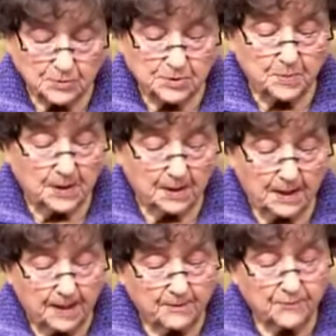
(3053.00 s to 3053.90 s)
She wants to
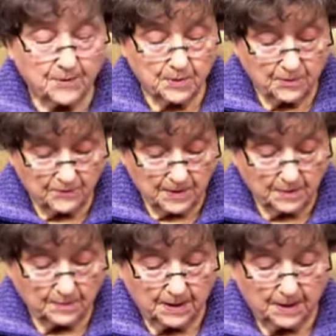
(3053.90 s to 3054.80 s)
be a light for her
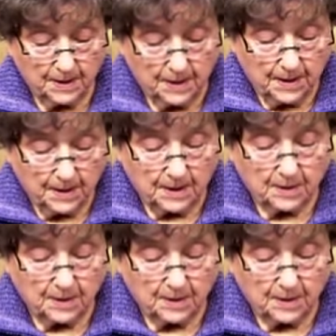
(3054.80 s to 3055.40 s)
family.